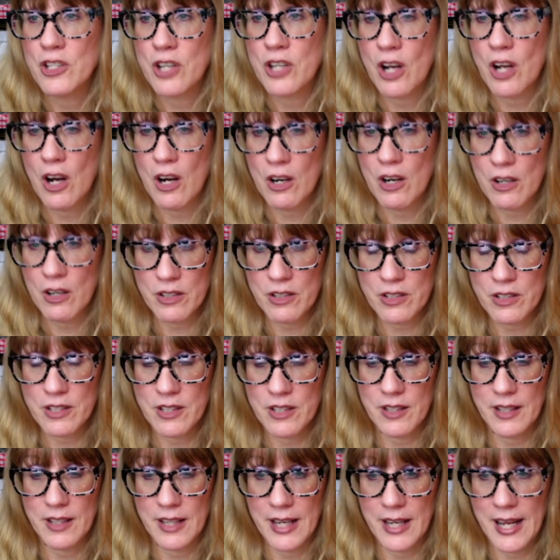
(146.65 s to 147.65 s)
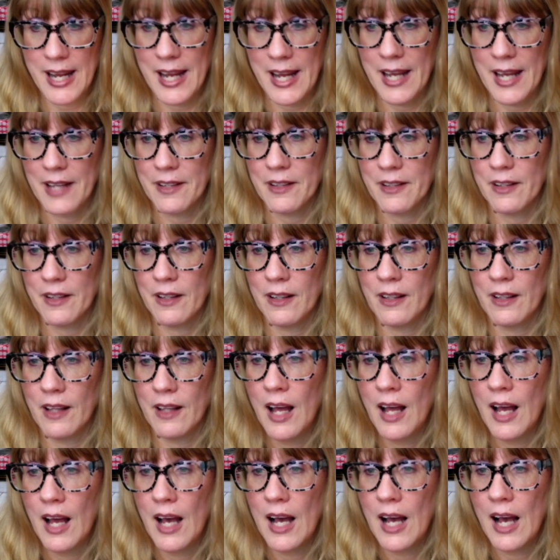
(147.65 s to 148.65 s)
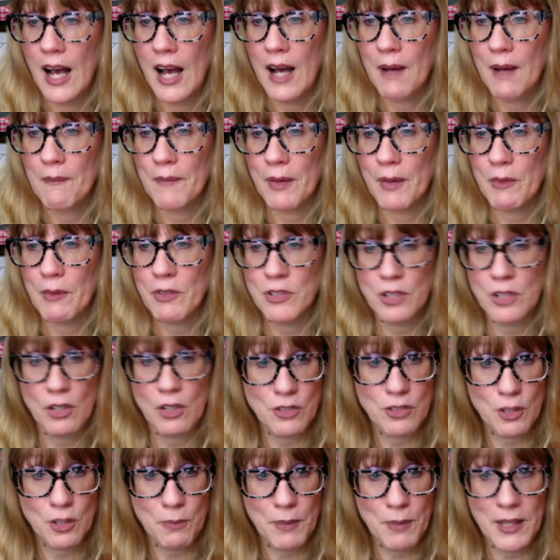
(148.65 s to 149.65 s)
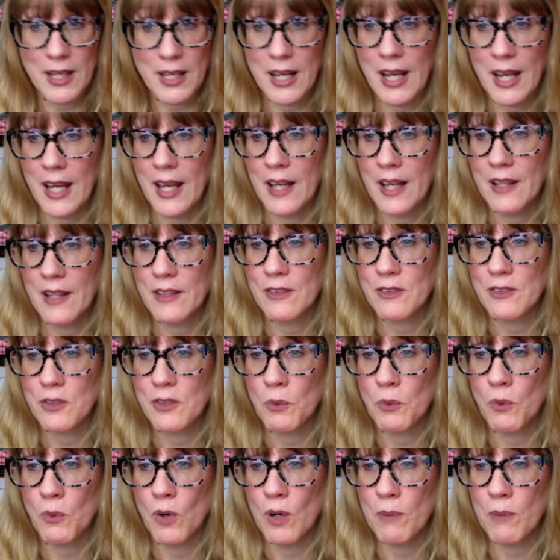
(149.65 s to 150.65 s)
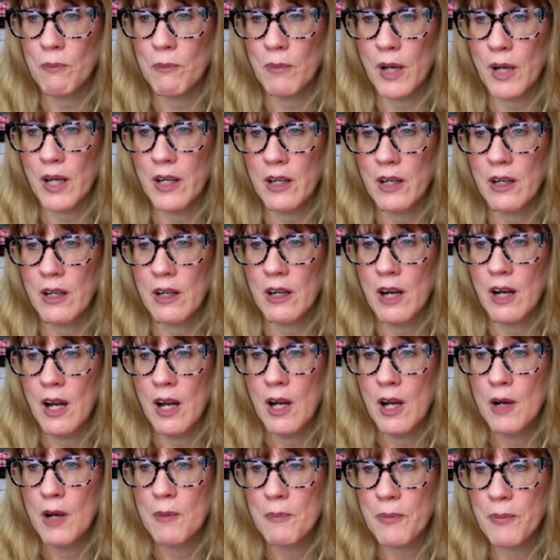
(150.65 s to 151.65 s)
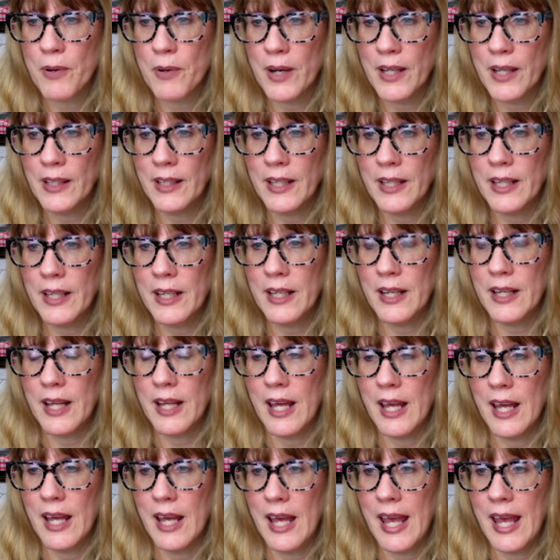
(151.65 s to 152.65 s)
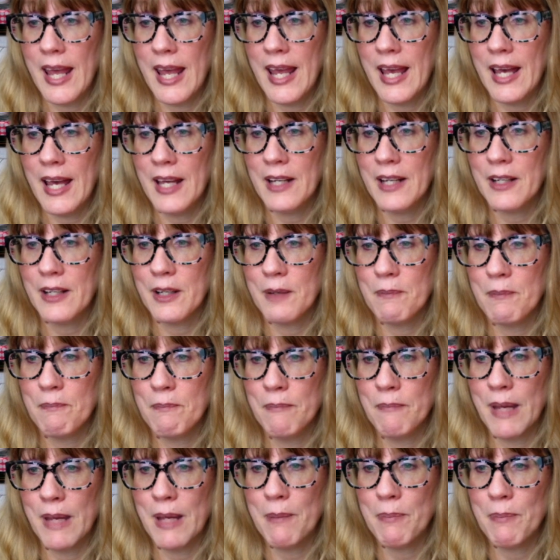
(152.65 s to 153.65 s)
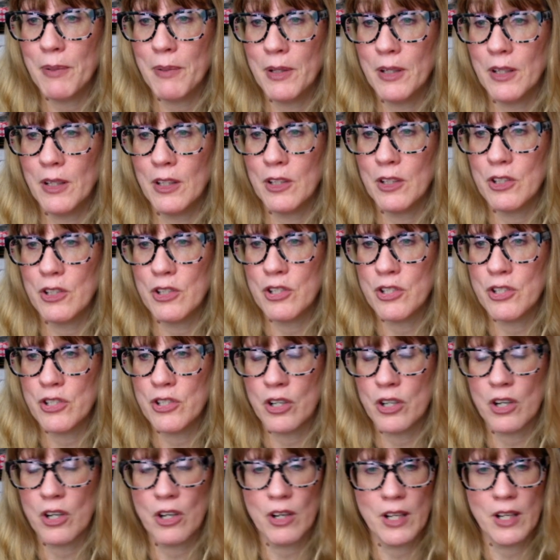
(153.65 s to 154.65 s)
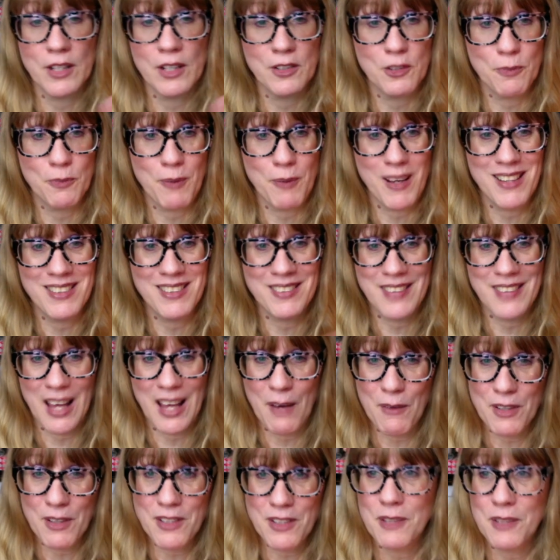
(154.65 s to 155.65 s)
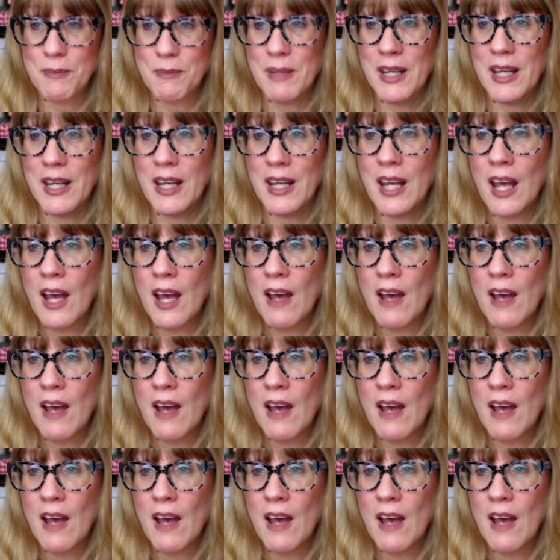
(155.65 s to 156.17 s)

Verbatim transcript: tart candle um, that was toasted pecans, warm butter, praline and maple sugar and spice. That one to me